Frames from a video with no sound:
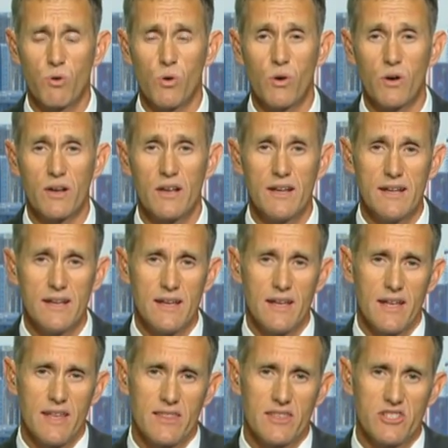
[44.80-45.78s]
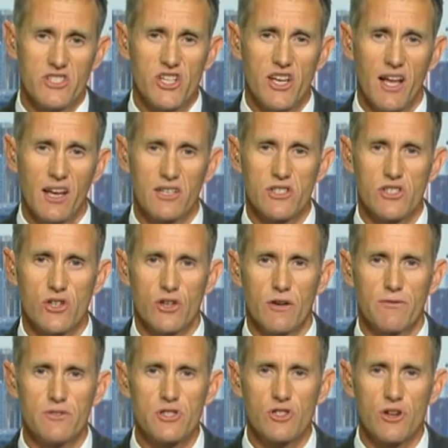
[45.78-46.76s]
sport. The challenge
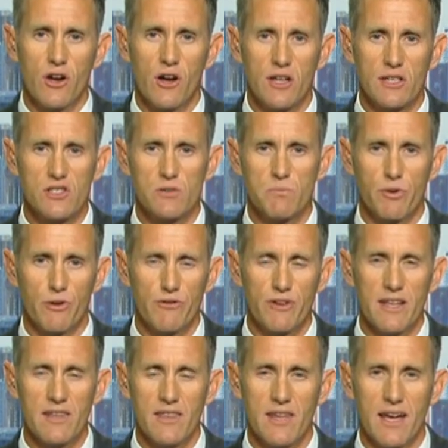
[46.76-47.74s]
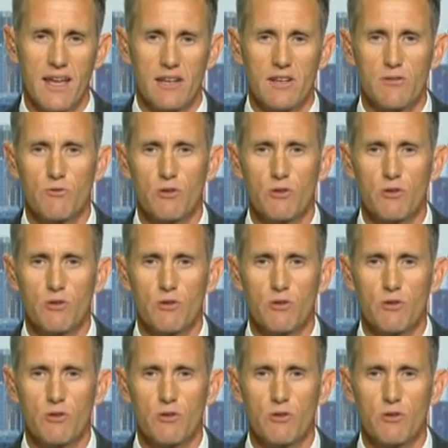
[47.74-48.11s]
of trying to prevent that